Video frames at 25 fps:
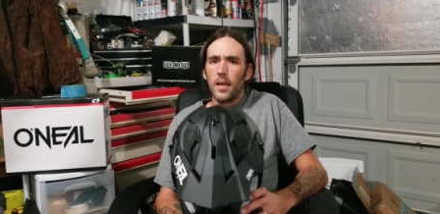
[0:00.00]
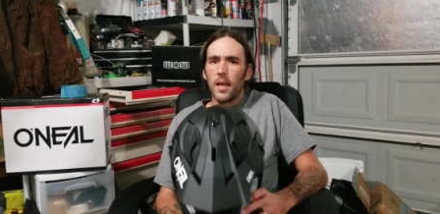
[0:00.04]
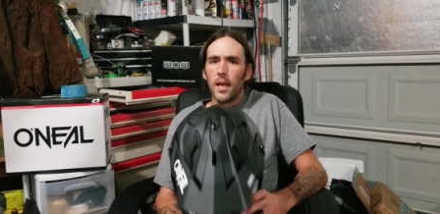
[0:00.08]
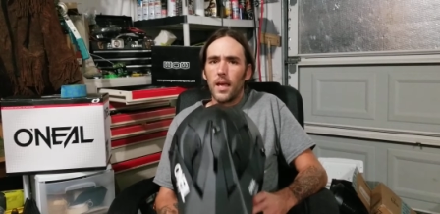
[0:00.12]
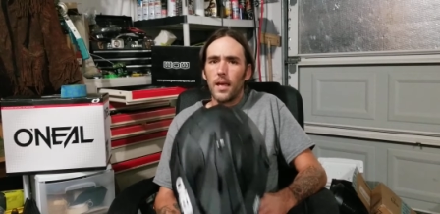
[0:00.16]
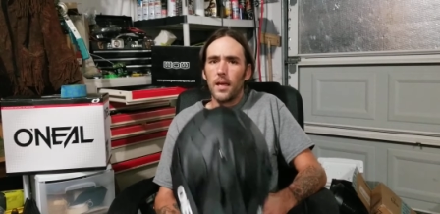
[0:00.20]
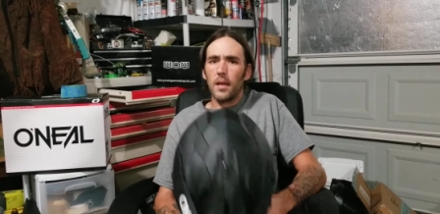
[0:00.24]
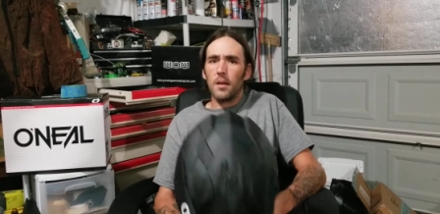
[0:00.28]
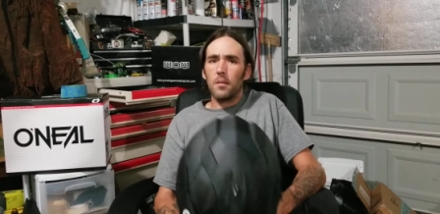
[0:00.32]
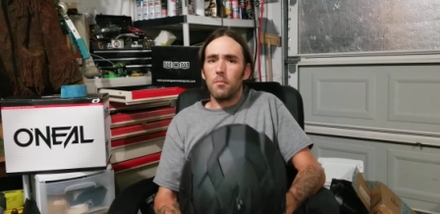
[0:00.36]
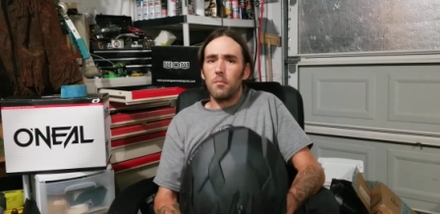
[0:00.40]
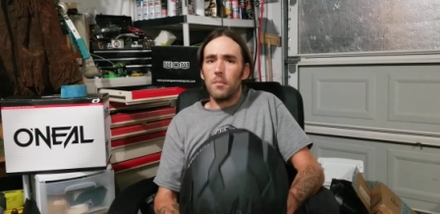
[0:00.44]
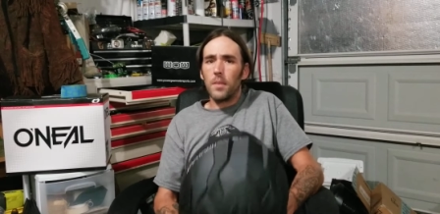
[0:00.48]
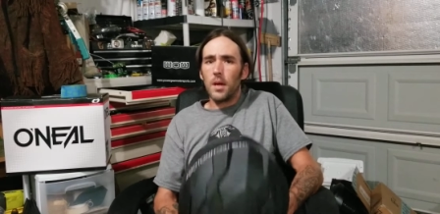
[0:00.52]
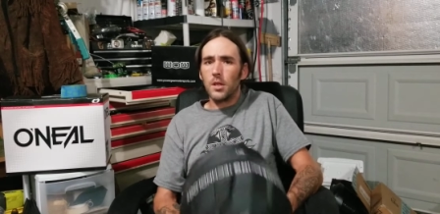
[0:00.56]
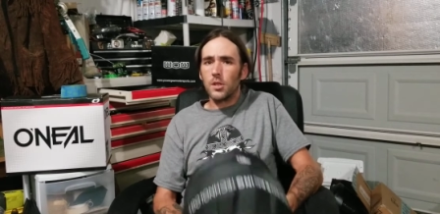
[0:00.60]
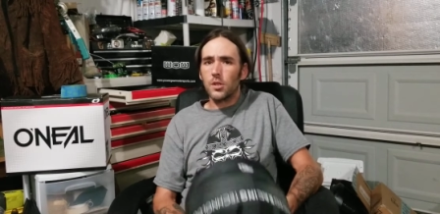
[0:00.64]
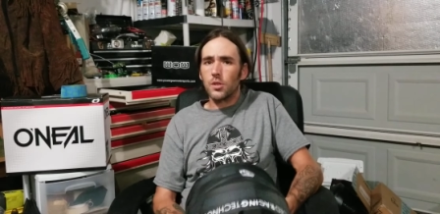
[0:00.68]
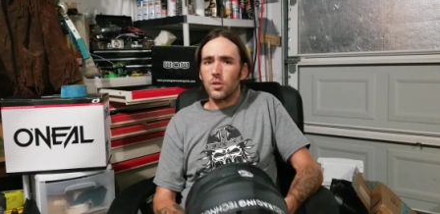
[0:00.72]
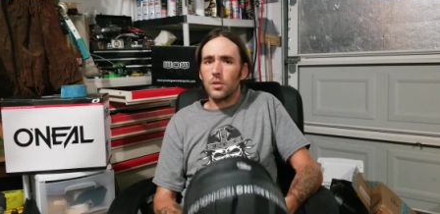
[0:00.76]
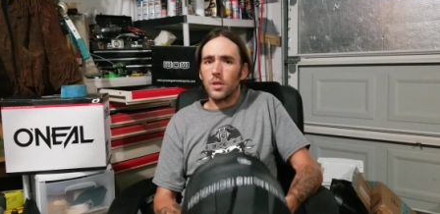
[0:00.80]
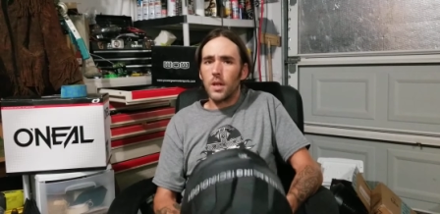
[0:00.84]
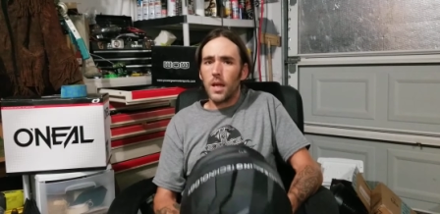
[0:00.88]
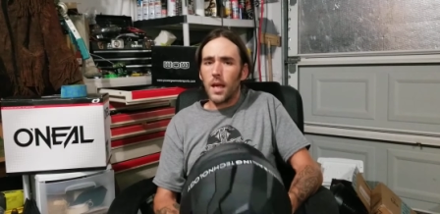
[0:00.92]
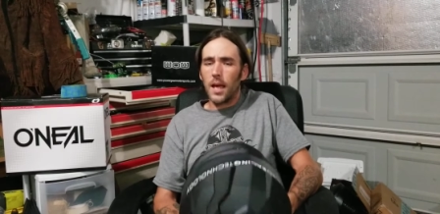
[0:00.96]
head
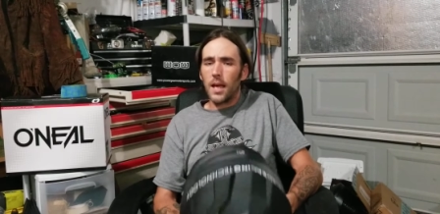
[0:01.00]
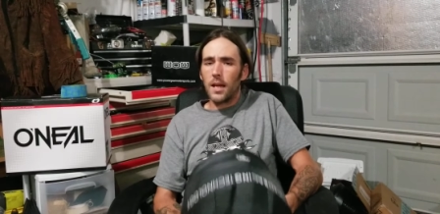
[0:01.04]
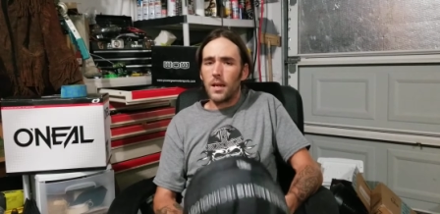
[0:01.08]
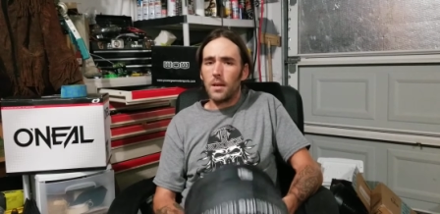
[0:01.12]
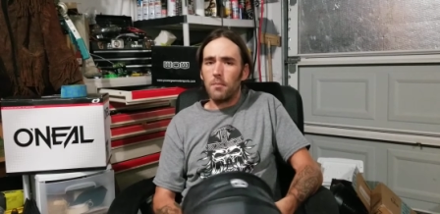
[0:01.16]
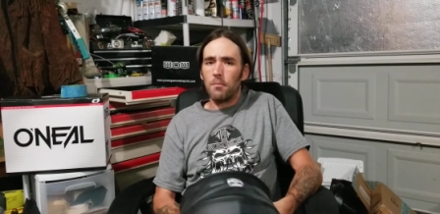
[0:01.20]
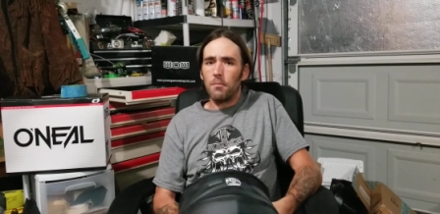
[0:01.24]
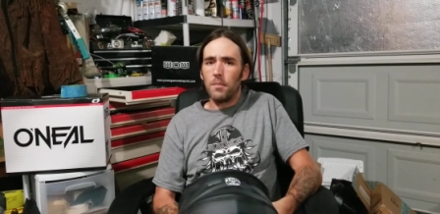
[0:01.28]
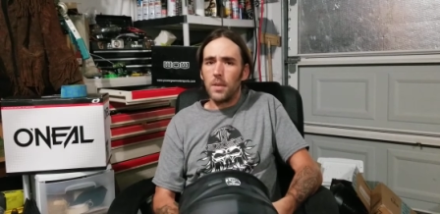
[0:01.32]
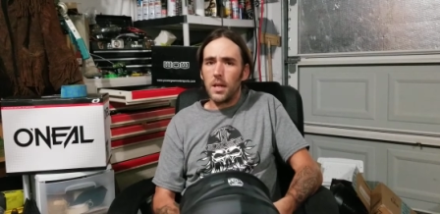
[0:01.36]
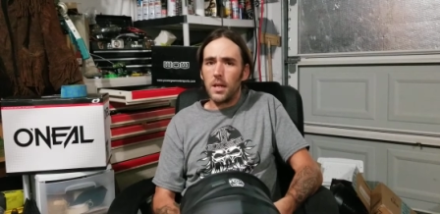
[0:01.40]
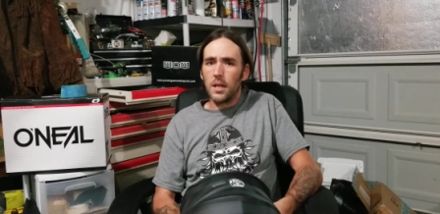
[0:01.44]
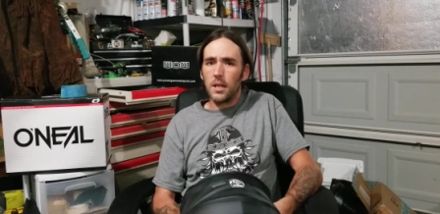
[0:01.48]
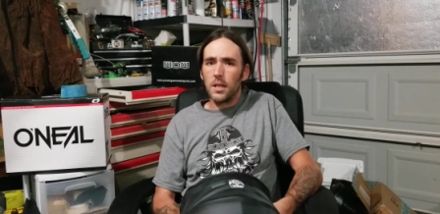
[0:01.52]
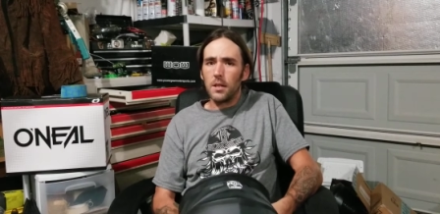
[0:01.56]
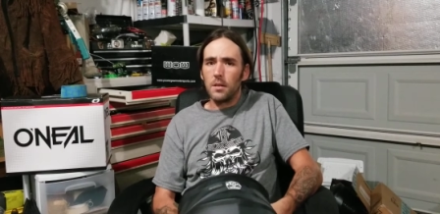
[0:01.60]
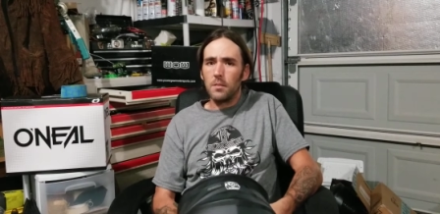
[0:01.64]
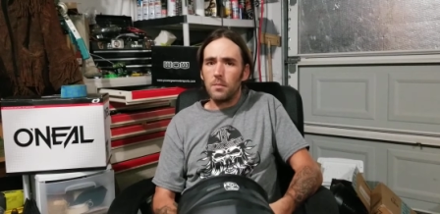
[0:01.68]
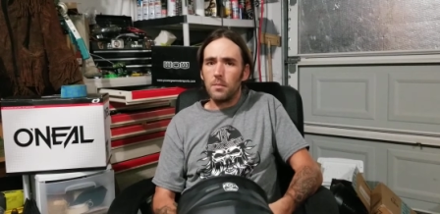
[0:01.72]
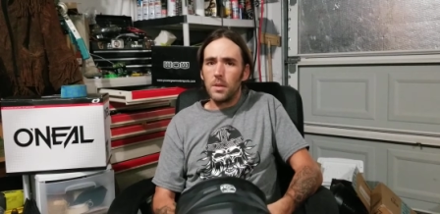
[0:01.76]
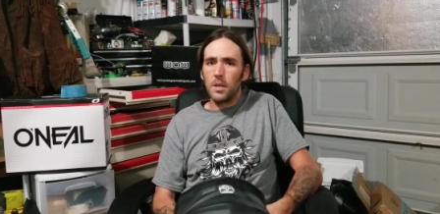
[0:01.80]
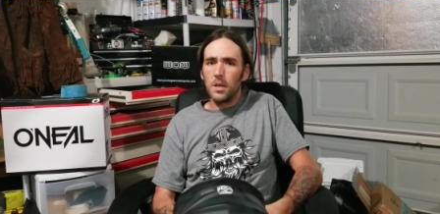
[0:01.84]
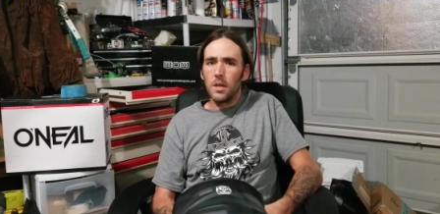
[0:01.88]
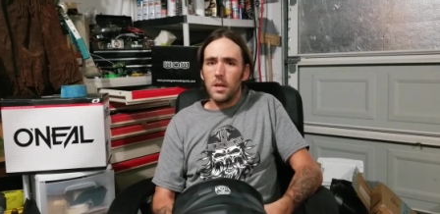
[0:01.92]
measured at a medium.